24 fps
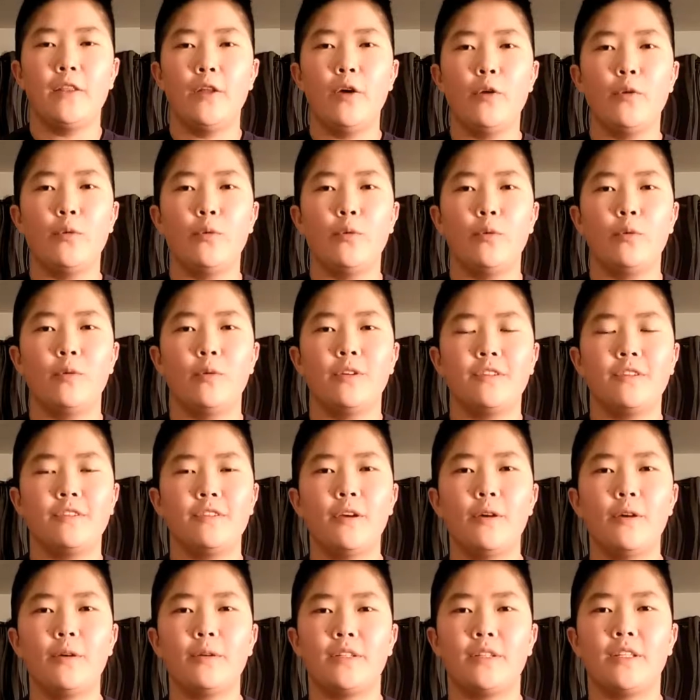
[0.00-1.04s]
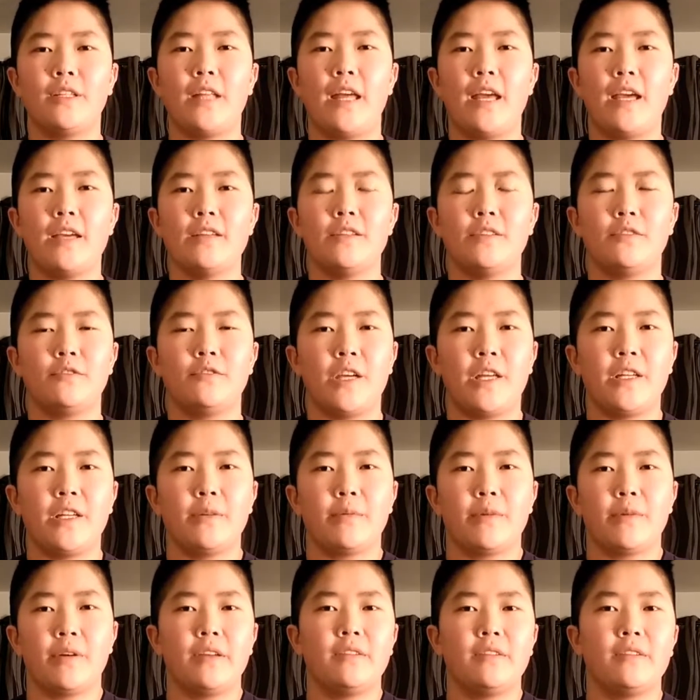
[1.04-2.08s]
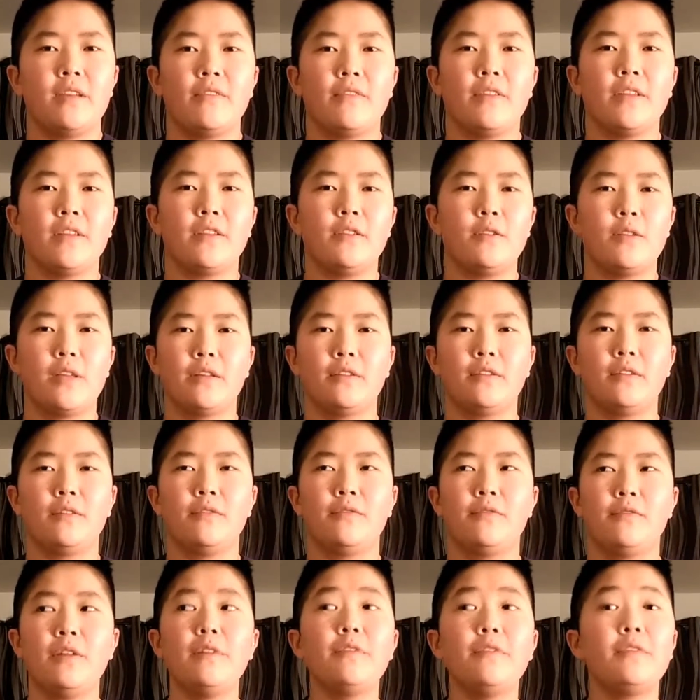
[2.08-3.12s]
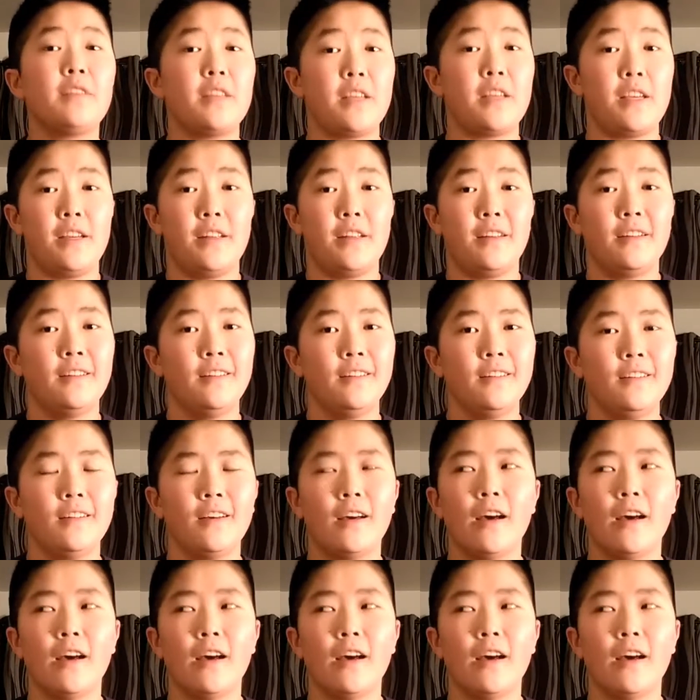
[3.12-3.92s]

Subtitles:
Hello. So today is January 7th, 2015.